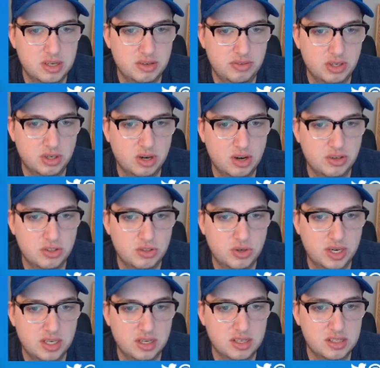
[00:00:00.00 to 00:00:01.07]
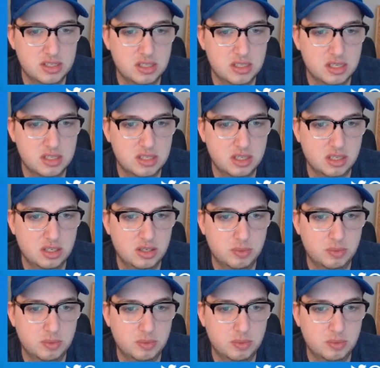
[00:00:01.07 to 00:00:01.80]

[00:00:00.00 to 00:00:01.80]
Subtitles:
If you're untrained at a statistic,